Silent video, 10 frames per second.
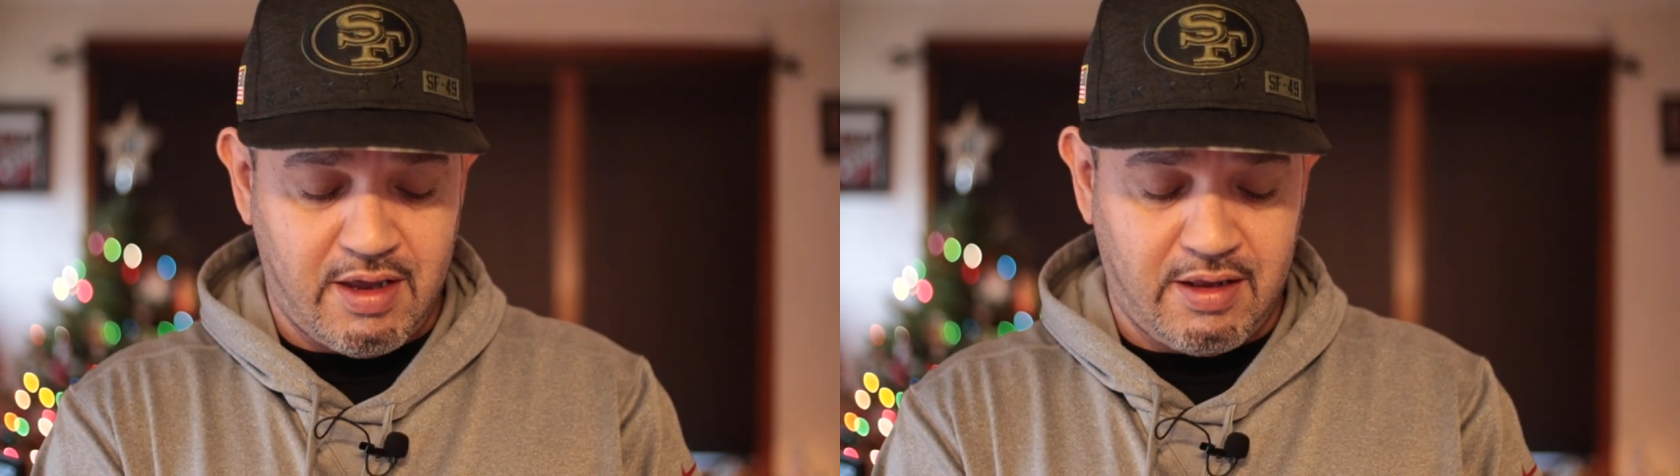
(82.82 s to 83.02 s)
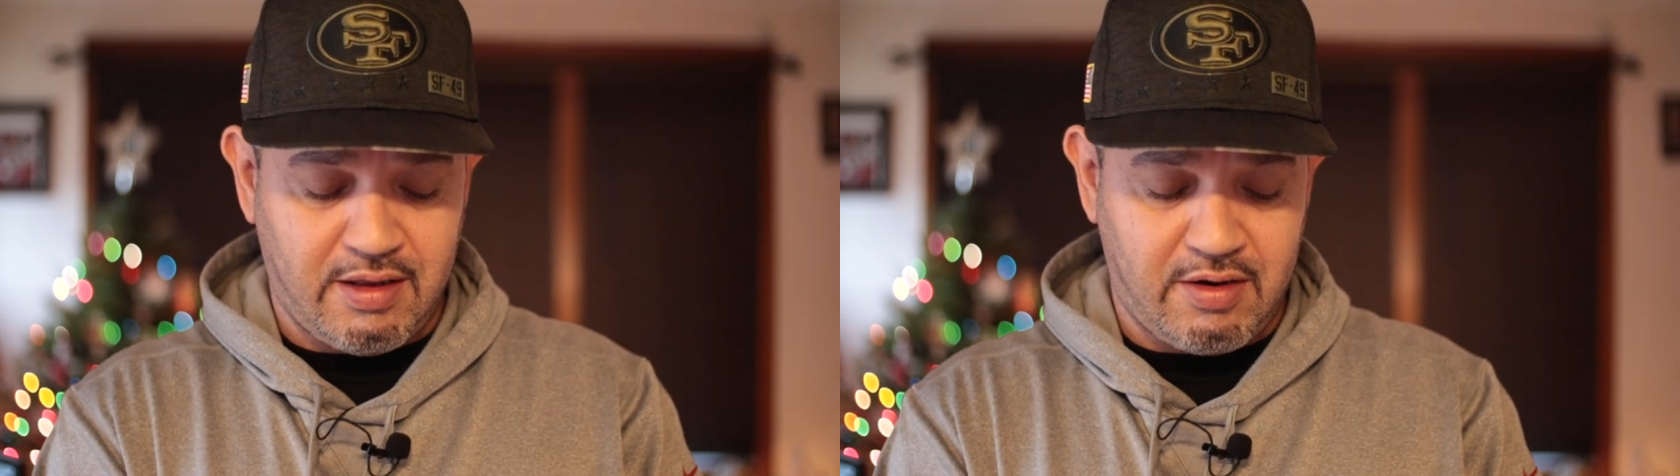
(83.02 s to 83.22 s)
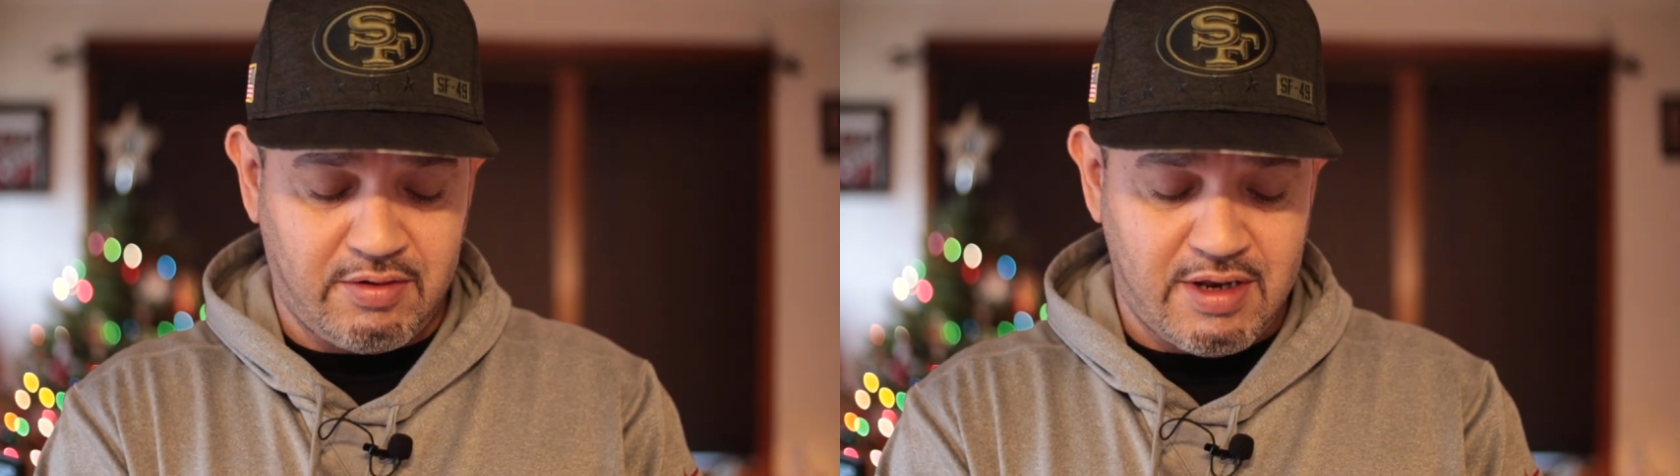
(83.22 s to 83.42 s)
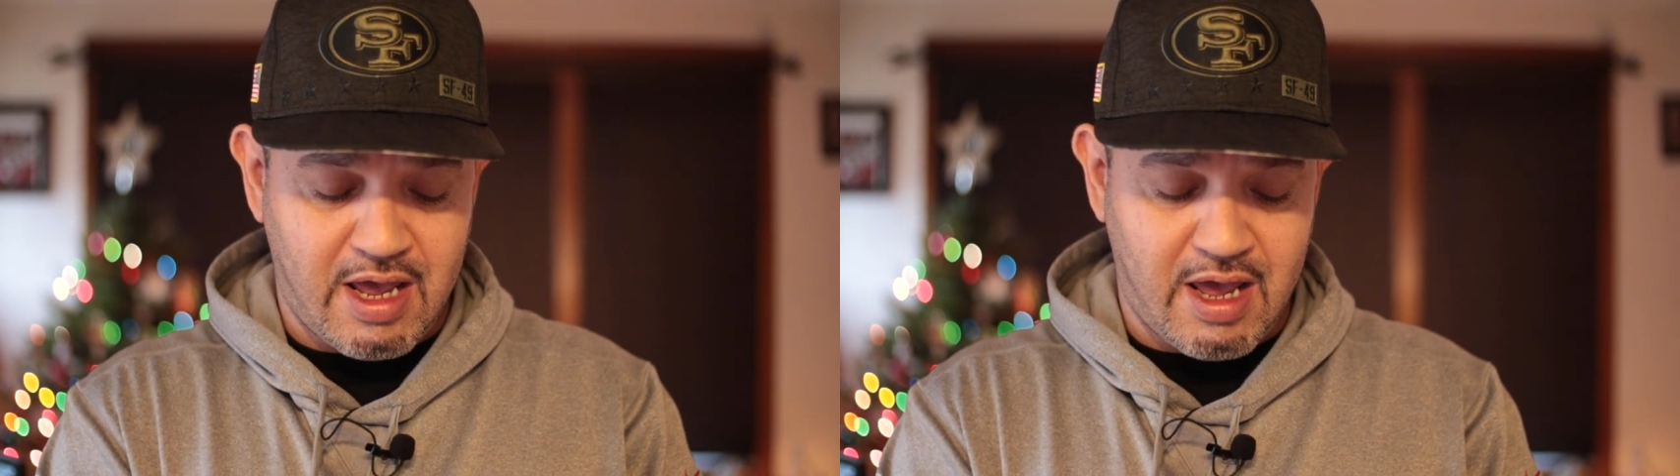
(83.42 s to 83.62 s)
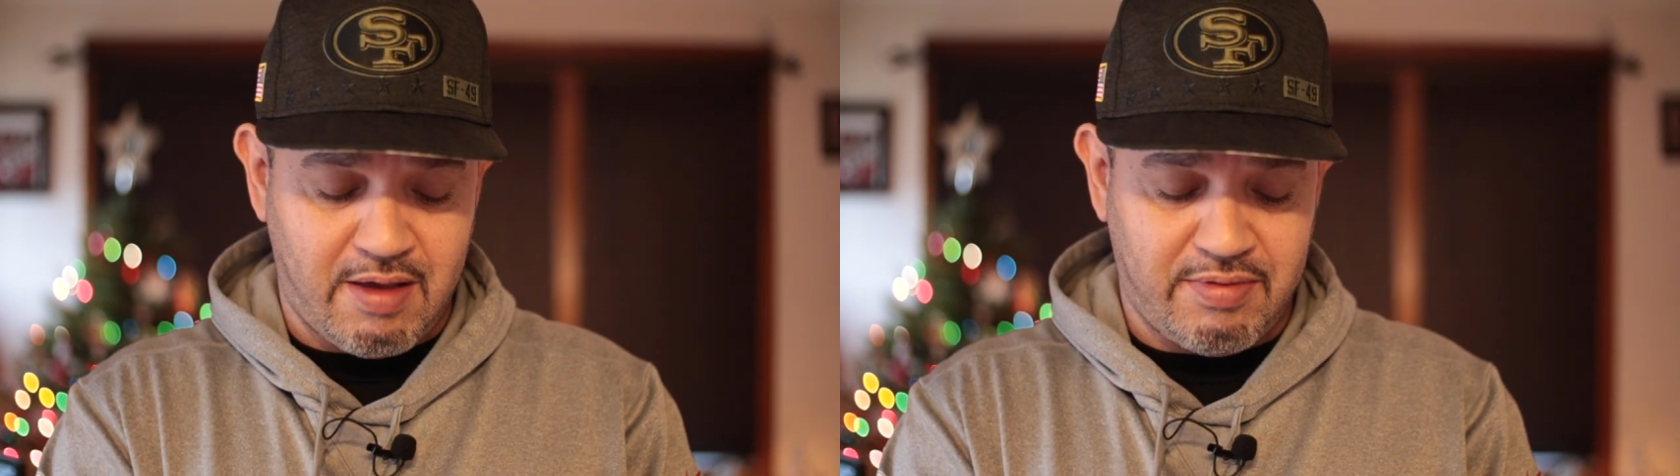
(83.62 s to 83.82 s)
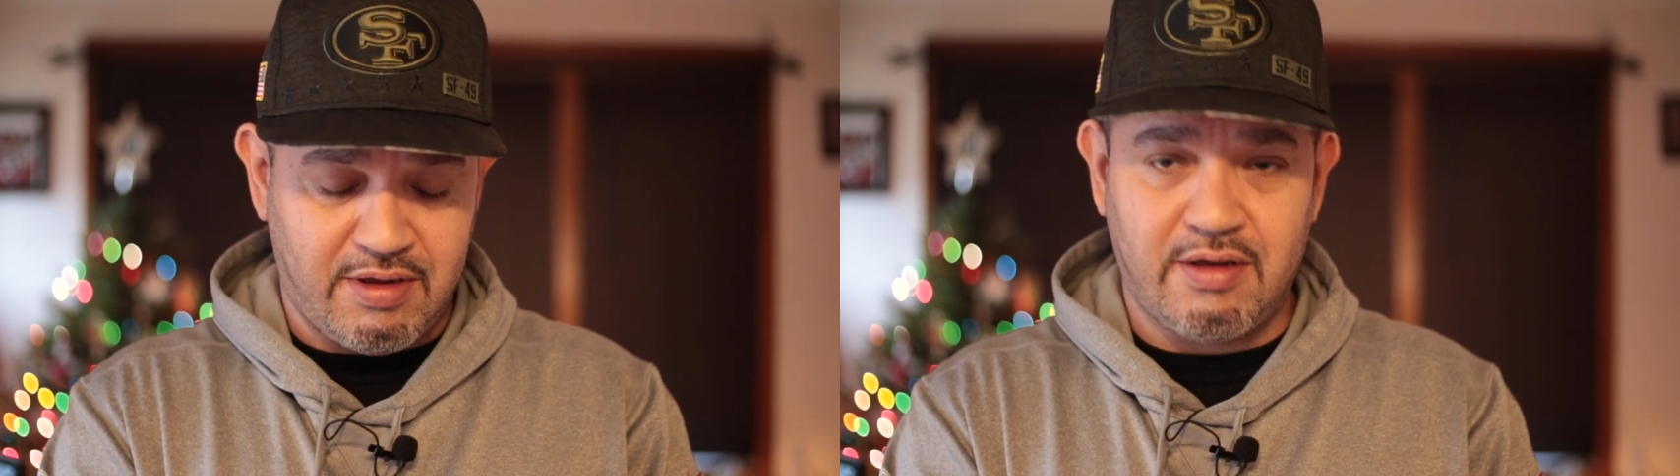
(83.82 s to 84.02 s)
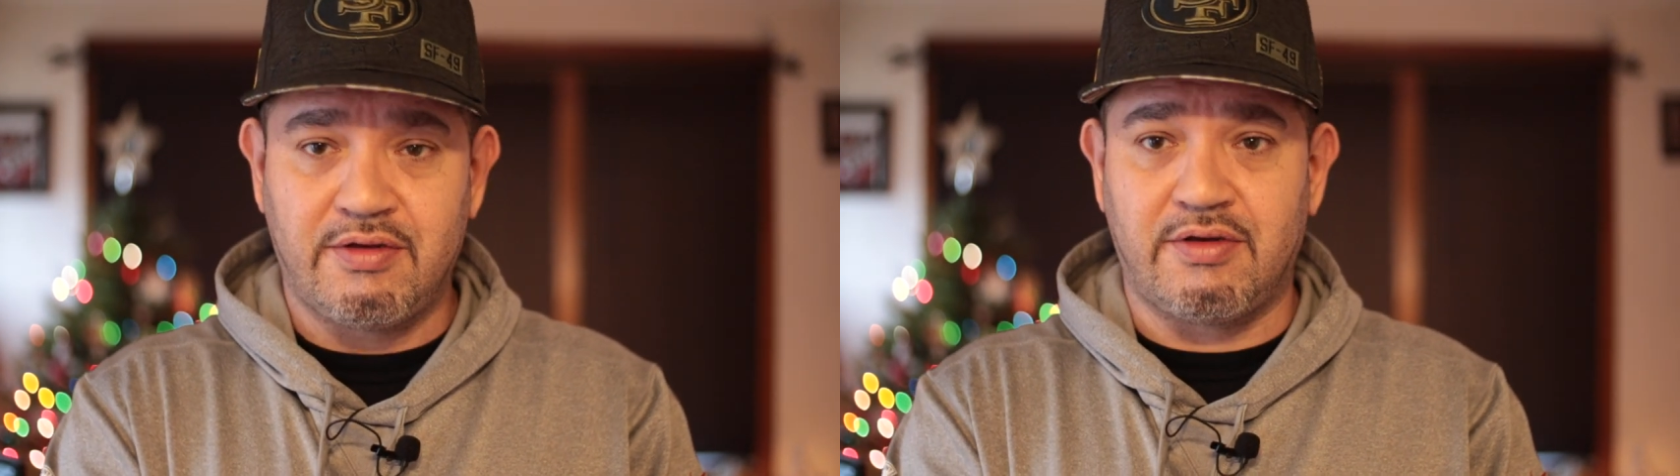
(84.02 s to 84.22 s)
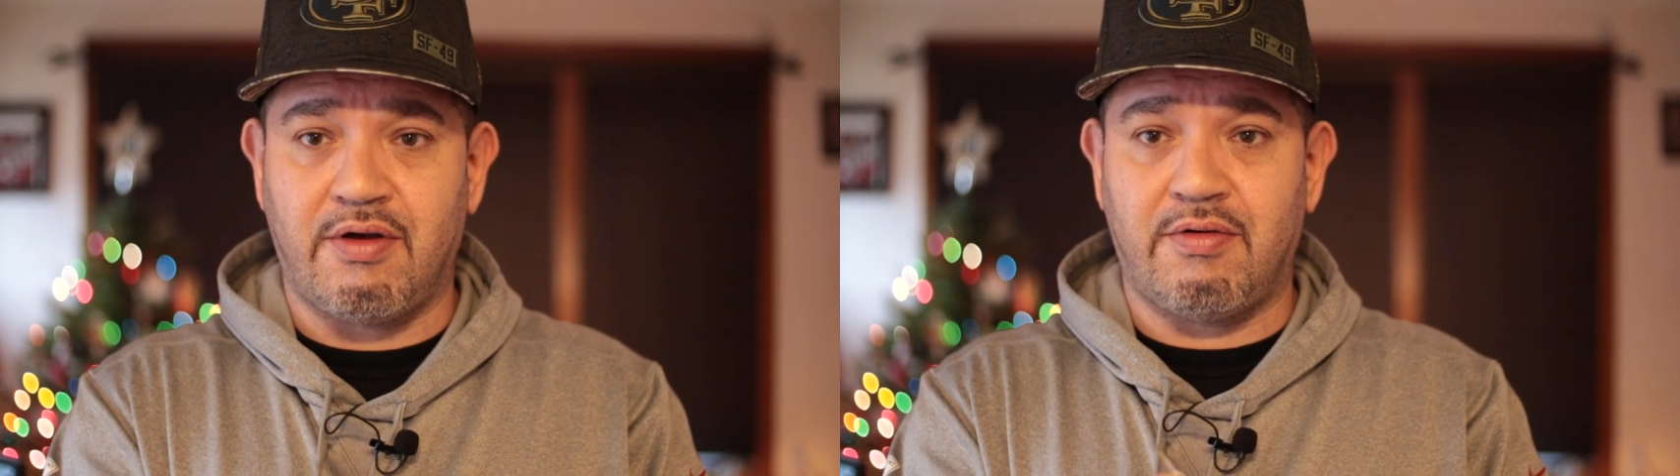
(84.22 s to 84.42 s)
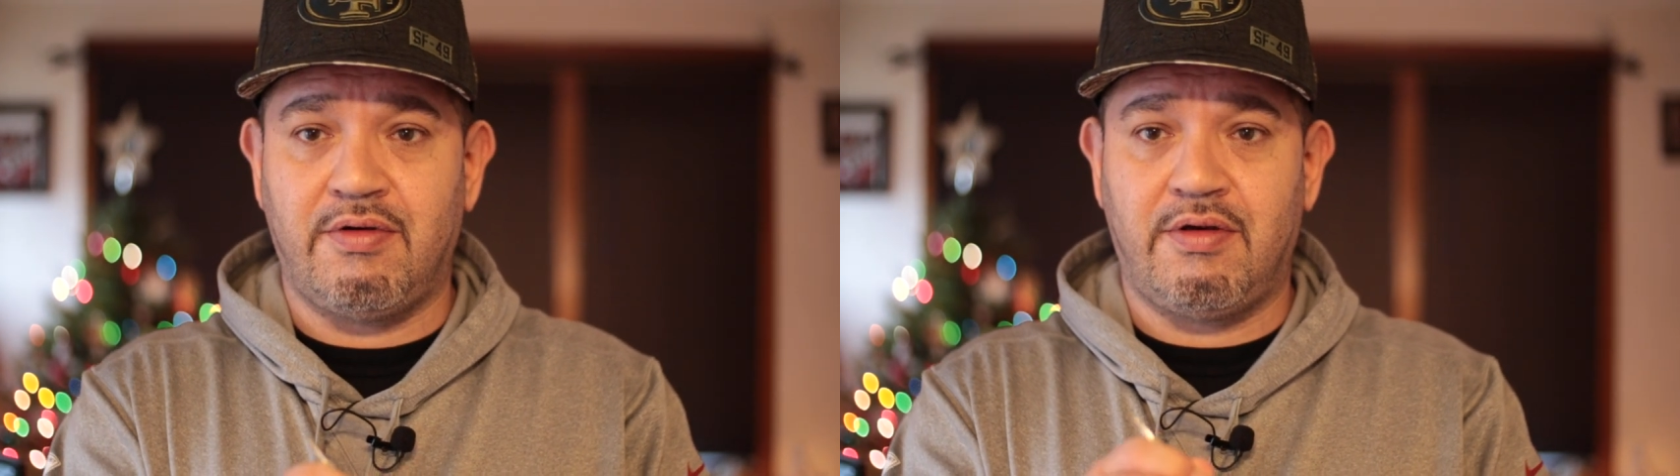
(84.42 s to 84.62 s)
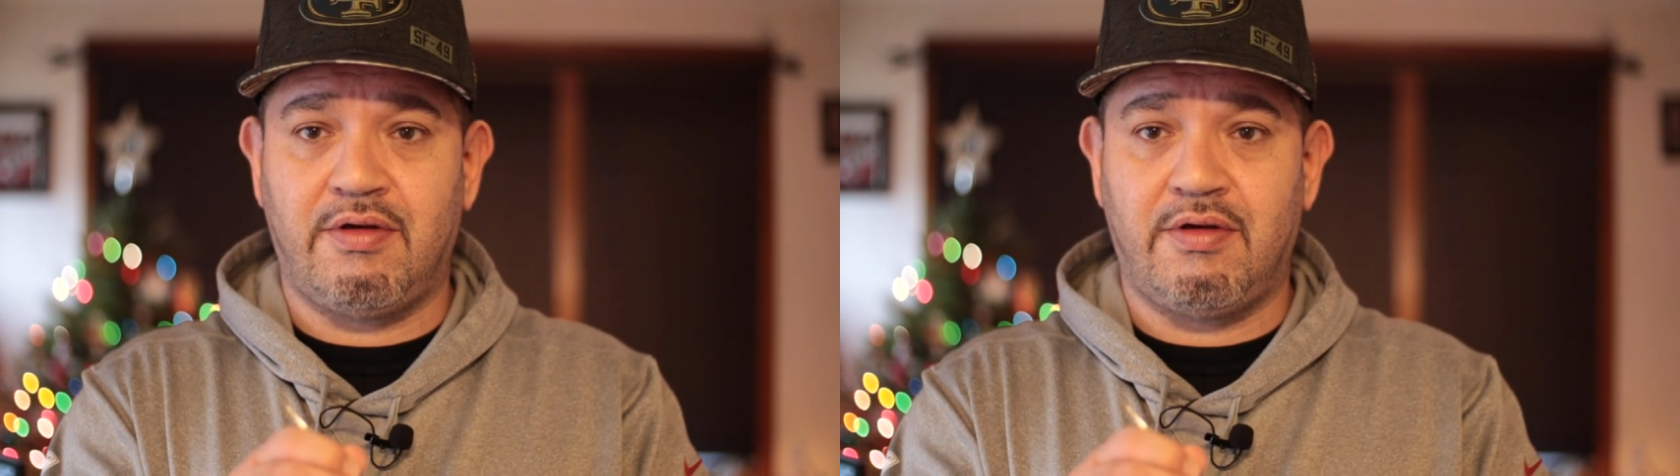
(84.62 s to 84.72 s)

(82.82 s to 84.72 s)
a, a little dab. So